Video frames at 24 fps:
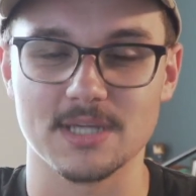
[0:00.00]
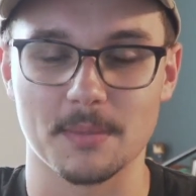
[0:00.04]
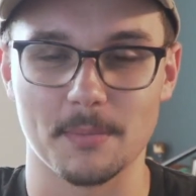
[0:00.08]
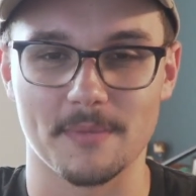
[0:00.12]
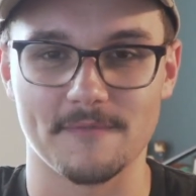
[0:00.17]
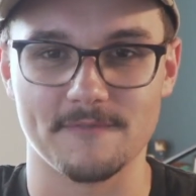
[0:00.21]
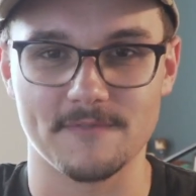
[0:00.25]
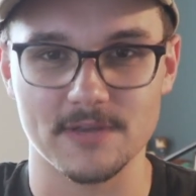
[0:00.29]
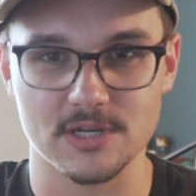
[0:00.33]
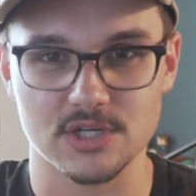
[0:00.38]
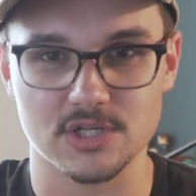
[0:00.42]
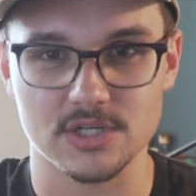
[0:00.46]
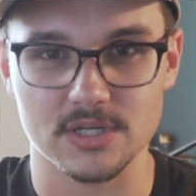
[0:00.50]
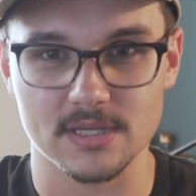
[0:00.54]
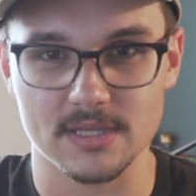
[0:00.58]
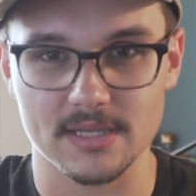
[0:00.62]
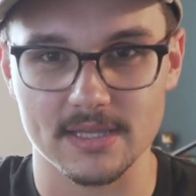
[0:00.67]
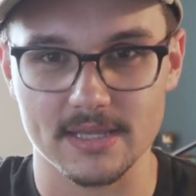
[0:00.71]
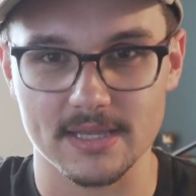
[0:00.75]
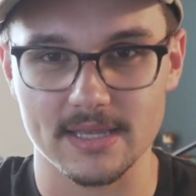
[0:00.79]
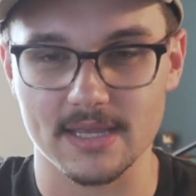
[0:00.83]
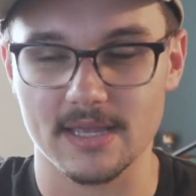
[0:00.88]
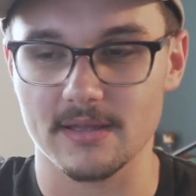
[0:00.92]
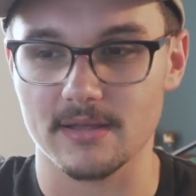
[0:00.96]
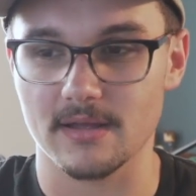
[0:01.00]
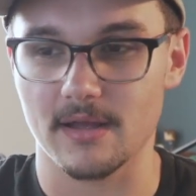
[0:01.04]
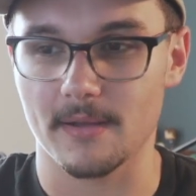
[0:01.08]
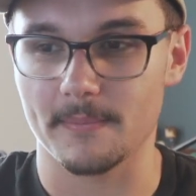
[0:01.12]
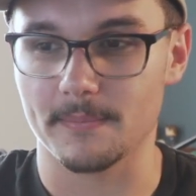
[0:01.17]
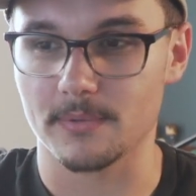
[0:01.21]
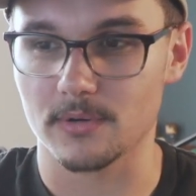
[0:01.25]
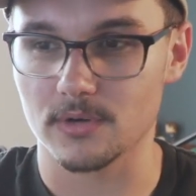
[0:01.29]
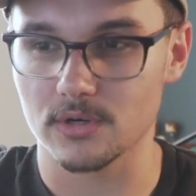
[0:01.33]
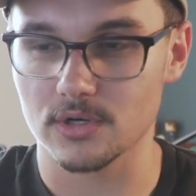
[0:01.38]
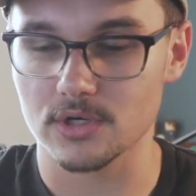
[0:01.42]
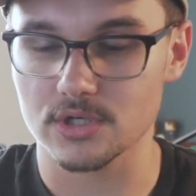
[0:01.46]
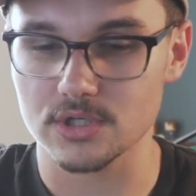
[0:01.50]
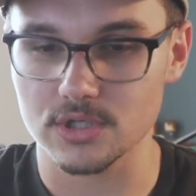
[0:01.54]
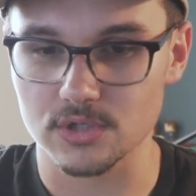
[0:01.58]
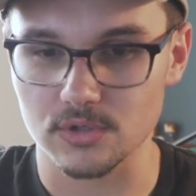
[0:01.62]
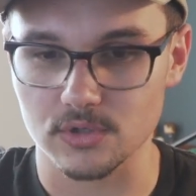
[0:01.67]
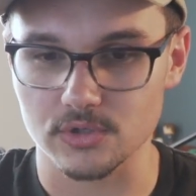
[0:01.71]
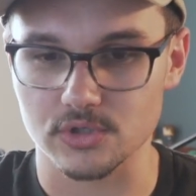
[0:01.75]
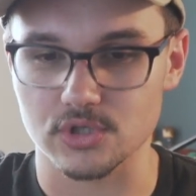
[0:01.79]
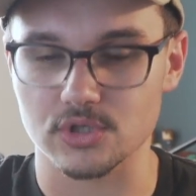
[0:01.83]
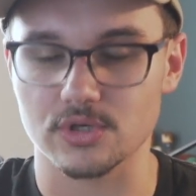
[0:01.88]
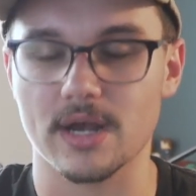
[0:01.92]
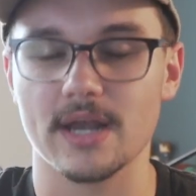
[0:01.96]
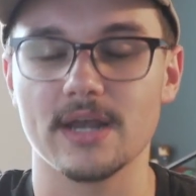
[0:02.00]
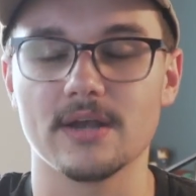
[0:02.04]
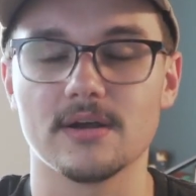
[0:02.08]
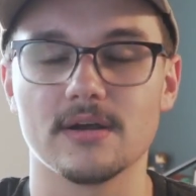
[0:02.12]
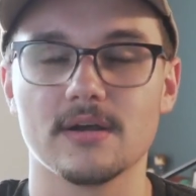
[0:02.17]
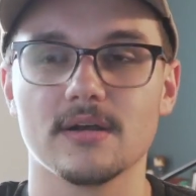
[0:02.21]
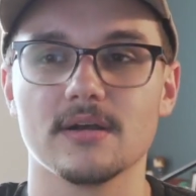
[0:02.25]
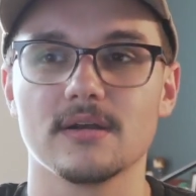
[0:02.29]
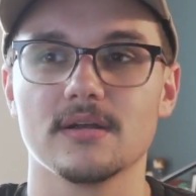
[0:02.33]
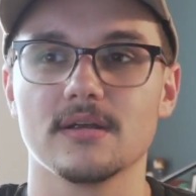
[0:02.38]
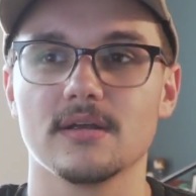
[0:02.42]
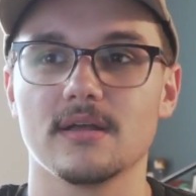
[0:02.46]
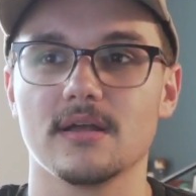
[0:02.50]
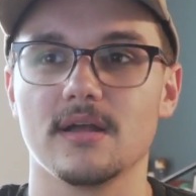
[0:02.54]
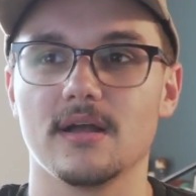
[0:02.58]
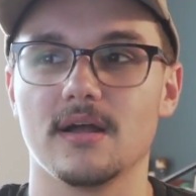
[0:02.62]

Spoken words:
I'm officially a personal trainer,